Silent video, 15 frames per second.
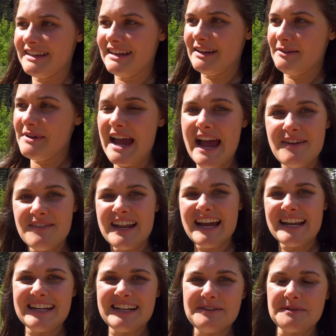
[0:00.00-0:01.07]
And we haven't
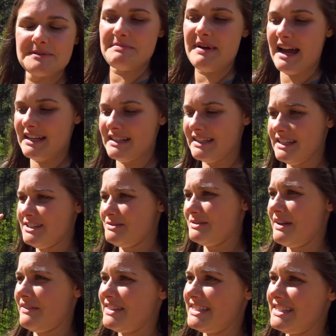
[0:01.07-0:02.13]
had anyone pass us or
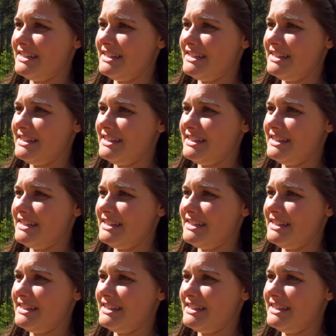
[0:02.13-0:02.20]
we haven't